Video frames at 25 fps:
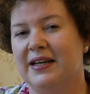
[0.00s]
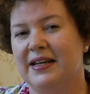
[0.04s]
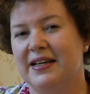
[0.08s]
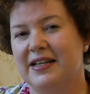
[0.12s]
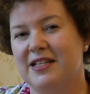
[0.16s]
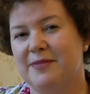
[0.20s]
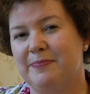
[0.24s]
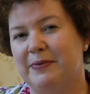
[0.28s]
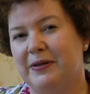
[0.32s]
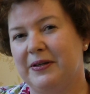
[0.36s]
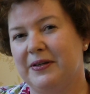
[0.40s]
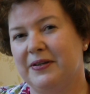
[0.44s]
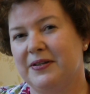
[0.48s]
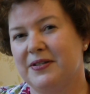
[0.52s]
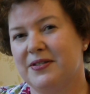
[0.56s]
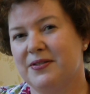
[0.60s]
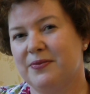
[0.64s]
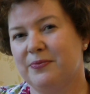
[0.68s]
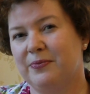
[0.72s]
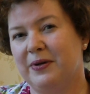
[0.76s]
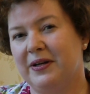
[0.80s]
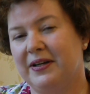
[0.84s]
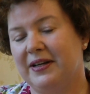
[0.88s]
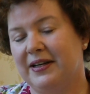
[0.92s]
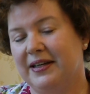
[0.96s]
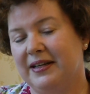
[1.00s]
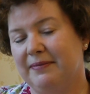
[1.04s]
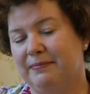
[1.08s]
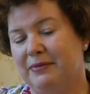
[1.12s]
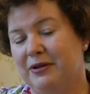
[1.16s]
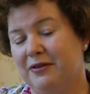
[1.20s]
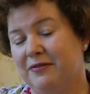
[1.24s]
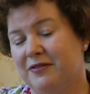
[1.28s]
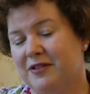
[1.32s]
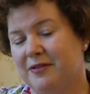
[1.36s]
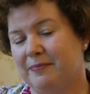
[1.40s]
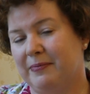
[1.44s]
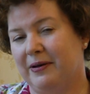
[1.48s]
is because when I
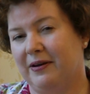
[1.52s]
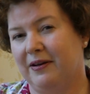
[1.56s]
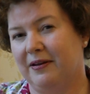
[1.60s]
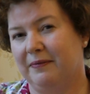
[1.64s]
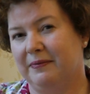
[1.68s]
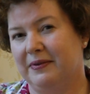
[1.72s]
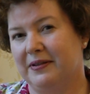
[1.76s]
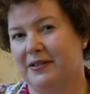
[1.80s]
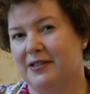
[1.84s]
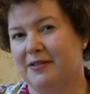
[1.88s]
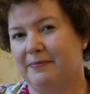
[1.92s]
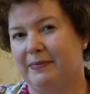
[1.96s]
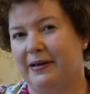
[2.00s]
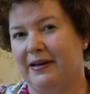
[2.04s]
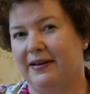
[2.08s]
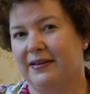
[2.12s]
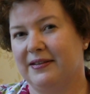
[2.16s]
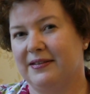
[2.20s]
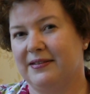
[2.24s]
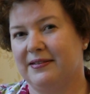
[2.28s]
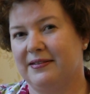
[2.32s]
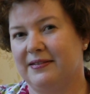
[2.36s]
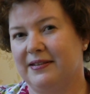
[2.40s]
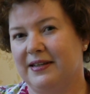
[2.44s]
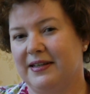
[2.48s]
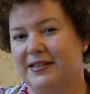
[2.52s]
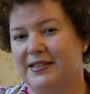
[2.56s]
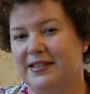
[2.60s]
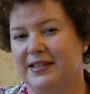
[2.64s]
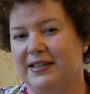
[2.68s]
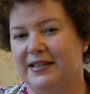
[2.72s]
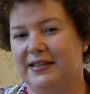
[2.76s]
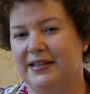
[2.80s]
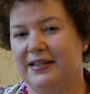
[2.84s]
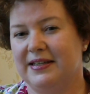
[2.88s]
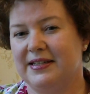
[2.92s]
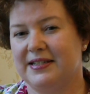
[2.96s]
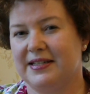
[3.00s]
moved to Parliament about
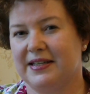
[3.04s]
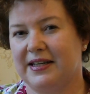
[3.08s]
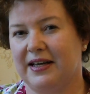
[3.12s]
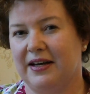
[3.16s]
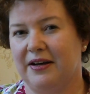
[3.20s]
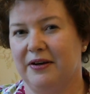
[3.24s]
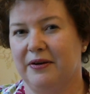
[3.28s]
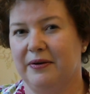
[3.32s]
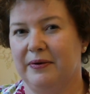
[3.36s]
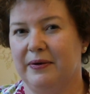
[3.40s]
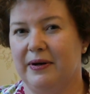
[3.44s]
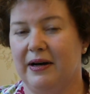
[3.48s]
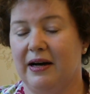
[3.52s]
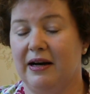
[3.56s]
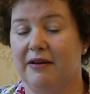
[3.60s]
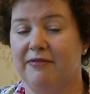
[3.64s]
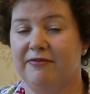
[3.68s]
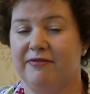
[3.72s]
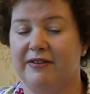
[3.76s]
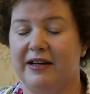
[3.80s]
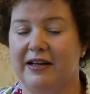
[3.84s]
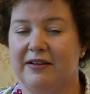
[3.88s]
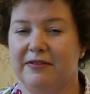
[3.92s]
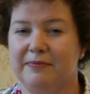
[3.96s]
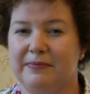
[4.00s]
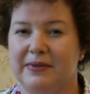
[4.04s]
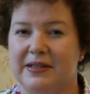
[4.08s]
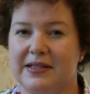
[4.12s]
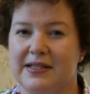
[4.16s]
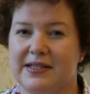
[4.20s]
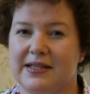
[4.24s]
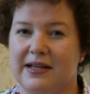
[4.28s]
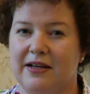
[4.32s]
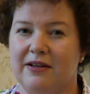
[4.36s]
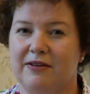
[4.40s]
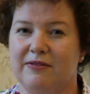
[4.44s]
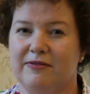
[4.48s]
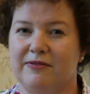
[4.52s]
thirteen years ago, I found
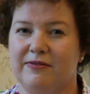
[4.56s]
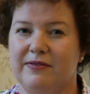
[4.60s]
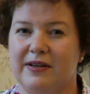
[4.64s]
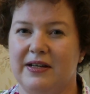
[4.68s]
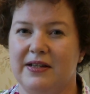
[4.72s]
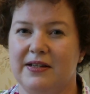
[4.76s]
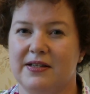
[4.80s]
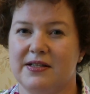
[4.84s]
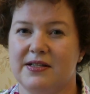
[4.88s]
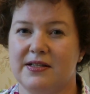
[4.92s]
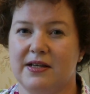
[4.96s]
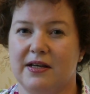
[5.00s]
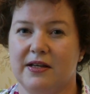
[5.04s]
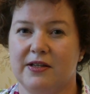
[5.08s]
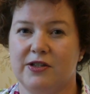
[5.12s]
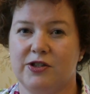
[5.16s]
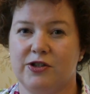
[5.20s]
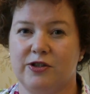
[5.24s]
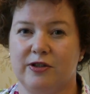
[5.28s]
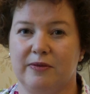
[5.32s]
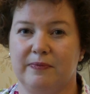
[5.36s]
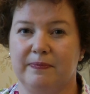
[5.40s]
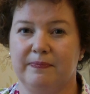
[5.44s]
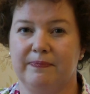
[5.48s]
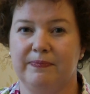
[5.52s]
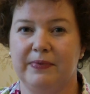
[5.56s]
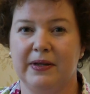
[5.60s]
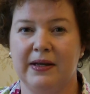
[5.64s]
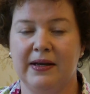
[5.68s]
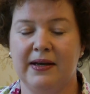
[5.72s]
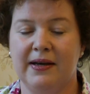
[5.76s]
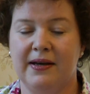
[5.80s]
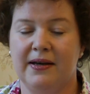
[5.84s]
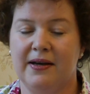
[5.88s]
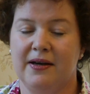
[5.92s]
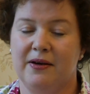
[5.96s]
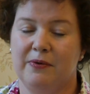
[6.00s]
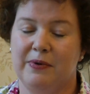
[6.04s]
myself in the search room
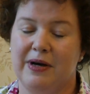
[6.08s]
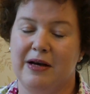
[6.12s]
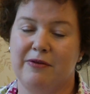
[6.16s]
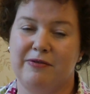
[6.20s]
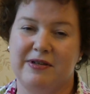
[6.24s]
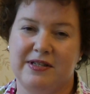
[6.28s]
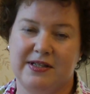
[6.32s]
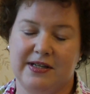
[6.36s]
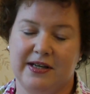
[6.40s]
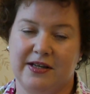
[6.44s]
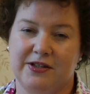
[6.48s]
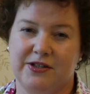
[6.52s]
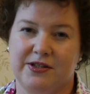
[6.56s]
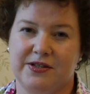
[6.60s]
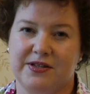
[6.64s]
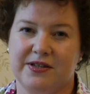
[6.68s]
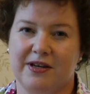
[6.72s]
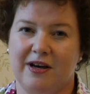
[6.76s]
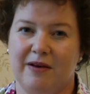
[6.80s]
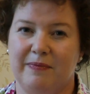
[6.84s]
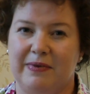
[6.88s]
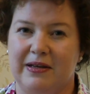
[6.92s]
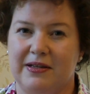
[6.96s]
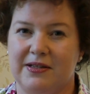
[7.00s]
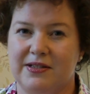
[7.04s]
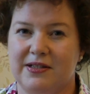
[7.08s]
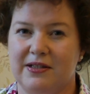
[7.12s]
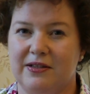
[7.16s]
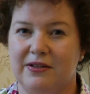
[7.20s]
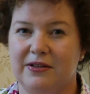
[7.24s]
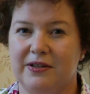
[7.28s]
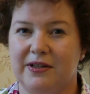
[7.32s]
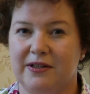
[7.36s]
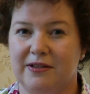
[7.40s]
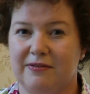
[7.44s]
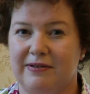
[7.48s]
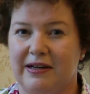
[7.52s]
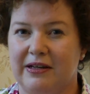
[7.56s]
where researchers come in to
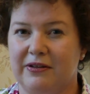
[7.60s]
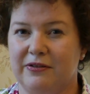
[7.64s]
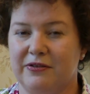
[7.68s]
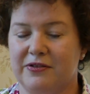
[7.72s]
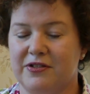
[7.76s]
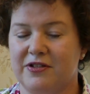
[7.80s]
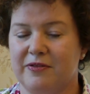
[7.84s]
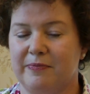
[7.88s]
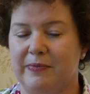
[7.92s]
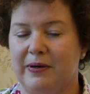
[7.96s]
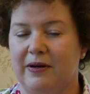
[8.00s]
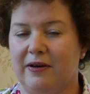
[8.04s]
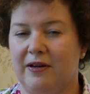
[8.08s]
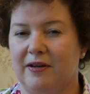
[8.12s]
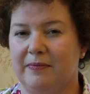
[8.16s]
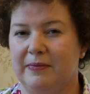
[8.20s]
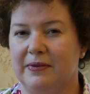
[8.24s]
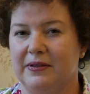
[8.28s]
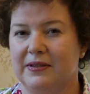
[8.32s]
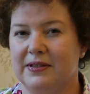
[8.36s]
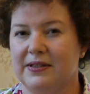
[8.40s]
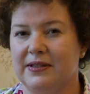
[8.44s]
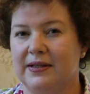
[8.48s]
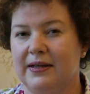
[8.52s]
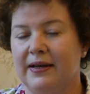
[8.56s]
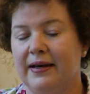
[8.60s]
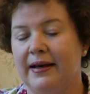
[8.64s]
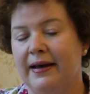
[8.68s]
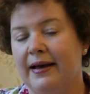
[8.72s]
look at the records of Parliament,